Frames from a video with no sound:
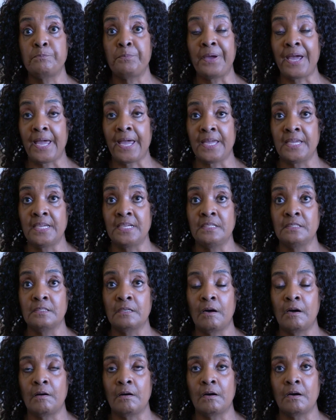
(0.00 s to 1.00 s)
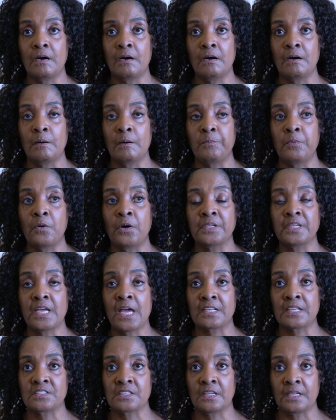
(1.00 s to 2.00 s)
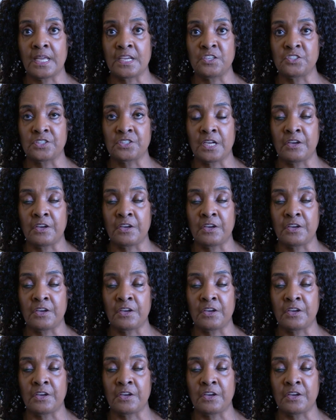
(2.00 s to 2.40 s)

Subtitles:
pain upon exhalation.